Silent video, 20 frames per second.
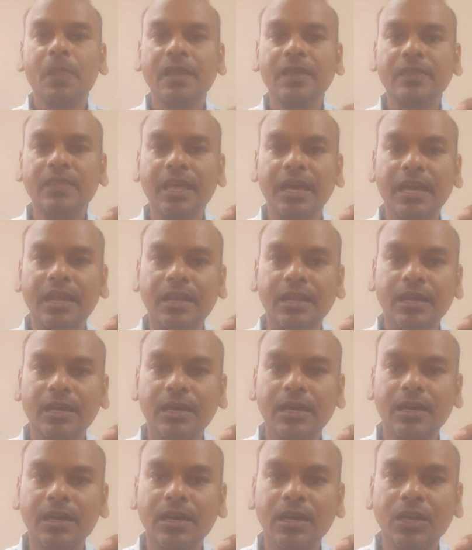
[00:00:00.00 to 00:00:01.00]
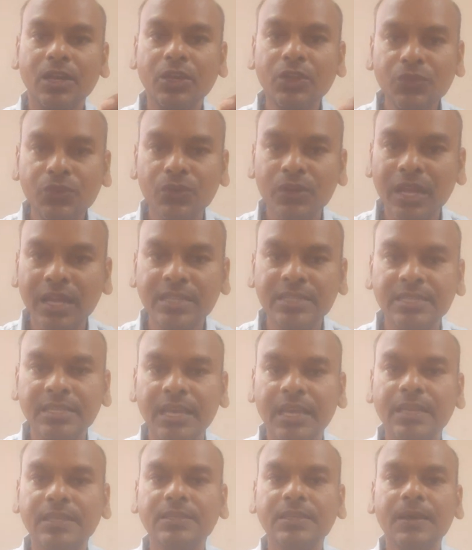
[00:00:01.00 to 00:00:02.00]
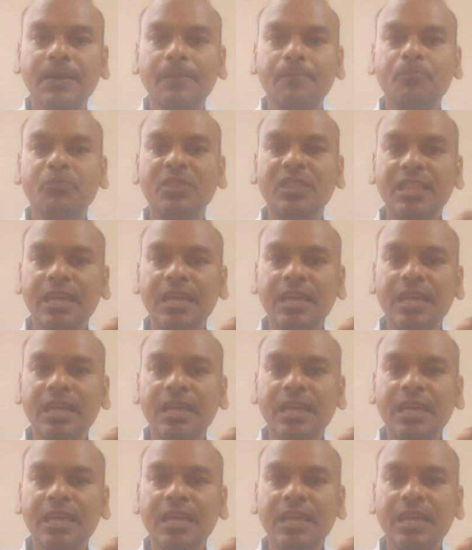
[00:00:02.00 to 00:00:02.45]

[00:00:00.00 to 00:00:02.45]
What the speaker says: in their insurances, in